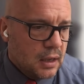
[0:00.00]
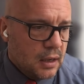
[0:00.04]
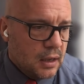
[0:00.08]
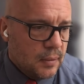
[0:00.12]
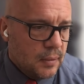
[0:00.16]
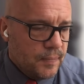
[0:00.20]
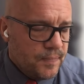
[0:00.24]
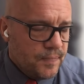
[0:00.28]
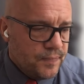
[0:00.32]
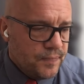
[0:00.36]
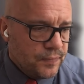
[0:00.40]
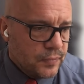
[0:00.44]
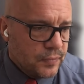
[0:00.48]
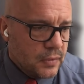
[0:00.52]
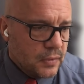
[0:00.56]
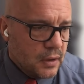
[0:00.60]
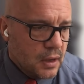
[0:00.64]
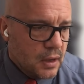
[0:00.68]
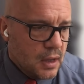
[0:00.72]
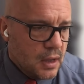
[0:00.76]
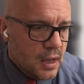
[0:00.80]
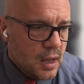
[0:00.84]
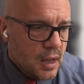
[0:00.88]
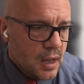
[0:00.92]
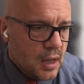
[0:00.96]
Um,
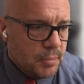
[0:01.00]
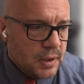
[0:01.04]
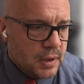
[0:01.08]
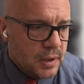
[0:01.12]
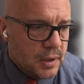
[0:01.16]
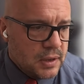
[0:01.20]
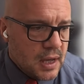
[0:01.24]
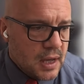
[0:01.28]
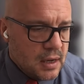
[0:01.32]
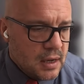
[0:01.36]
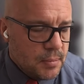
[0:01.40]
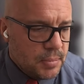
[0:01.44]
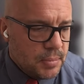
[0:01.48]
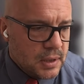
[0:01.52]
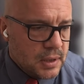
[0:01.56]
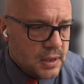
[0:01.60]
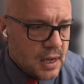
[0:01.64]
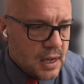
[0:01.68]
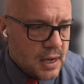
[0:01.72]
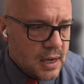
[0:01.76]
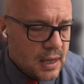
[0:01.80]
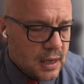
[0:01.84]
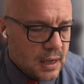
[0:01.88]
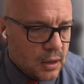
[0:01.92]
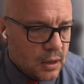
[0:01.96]
but then,
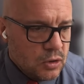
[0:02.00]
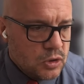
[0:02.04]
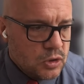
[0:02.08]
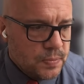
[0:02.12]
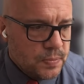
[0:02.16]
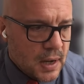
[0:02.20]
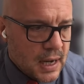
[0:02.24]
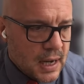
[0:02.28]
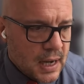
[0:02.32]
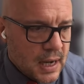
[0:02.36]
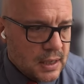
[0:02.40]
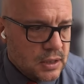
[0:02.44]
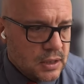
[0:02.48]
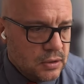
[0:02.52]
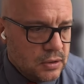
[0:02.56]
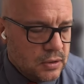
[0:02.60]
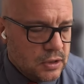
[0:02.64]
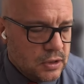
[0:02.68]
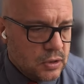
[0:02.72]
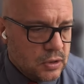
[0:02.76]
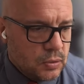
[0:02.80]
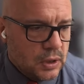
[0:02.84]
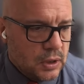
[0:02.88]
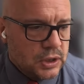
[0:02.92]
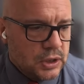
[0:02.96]
but then it goes back to
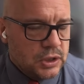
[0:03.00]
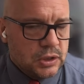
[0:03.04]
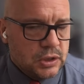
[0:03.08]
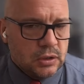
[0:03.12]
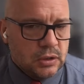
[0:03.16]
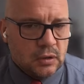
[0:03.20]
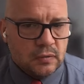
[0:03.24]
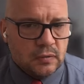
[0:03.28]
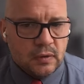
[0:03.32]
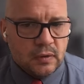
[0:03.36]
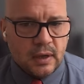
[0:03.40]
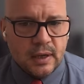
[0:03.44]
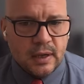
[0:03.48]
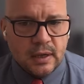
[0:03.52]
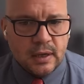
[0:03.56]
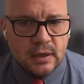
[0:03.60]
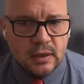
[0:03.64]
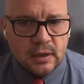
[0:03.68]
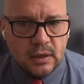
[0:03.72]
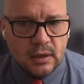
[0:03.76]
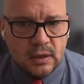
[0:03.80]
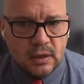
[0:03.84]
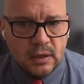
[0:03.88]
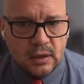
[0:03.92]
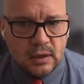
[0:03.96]
this question of
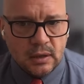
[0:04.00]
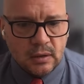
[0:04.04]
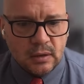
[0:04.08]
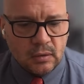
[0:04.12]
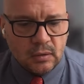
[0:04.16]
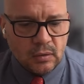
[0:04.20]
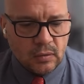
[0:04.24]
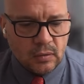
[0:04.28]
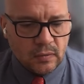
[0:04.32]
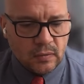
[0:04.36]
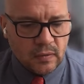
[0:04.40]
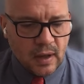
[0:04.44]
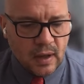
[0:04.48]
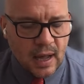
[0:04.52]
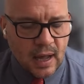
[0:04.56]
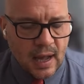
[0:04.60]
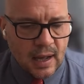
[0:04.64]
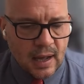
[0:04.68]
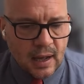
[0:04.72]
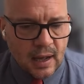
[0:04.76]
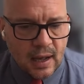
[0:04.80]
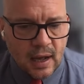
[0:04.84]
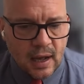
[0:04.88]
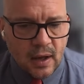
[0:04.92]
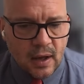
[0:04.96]
like, uh, or
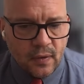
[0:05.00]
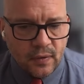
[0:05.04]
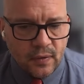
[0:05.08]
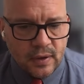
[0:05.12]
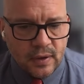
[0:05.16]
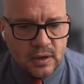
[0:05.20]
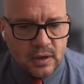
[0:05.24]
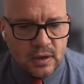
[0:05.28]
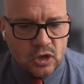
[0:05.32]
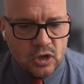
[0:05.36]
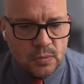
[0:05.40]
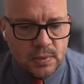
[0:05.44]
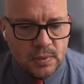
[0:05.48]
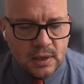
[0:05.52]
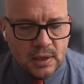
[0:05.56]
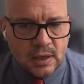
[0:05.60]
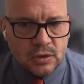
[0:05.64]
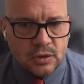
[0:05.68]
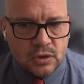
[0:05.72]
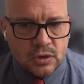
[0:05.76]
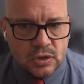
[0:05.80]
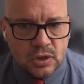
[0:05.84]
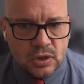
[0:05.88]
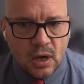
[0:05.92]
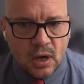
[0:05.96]
how, how then do you
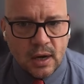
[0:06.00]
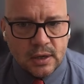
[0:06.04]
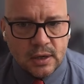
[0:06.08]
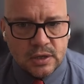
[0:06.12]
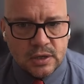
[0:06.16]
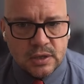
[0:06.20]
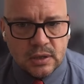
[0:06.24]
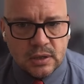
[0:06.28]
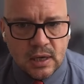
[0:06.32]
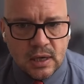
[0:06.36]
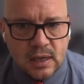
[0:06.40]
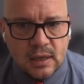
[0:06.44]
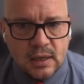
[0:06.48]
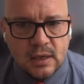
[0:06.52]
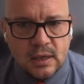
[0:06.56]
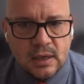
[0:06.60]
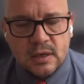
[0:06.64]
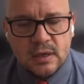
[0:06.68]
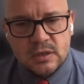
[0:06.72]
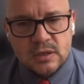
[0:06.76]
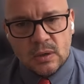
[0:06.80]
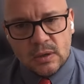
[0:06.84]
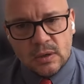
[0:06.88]
begin to tie it together?